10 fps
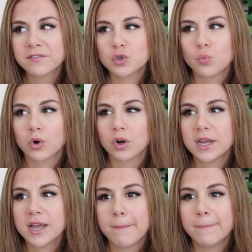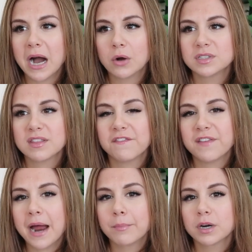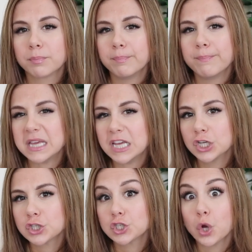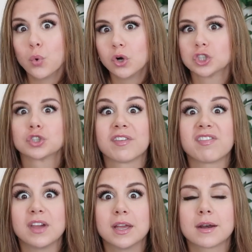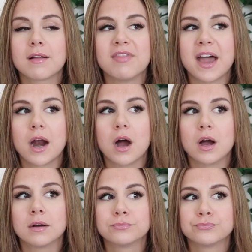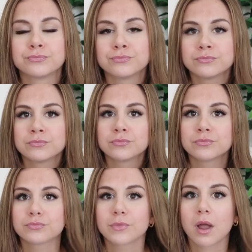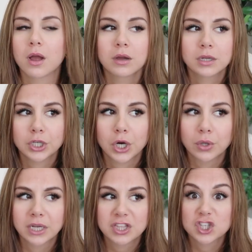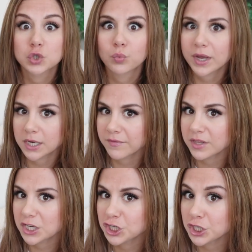have to worry about the fabric being so ultra thin that uh, you know, like the sweat and everything